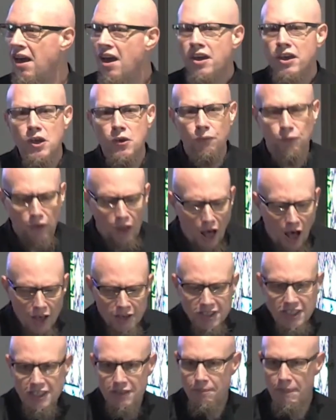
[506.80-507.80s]
You've
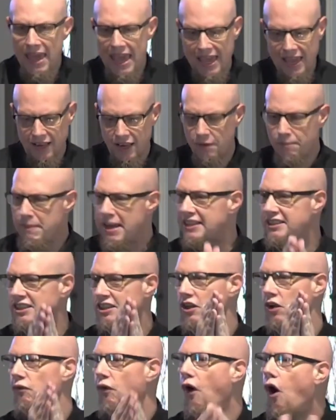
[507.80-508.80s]
lost me in the
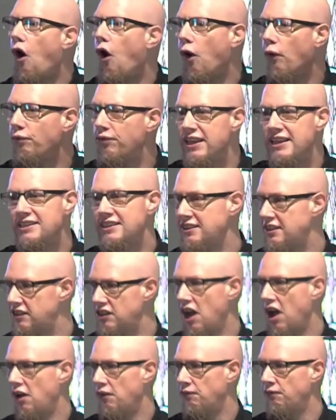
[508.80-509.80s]
midst of all this
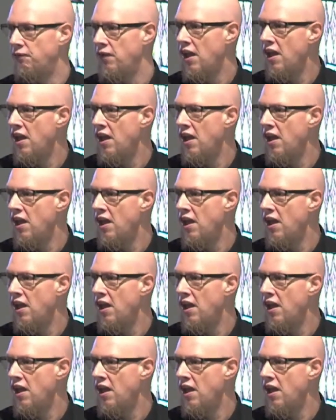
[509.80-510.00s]
stuff.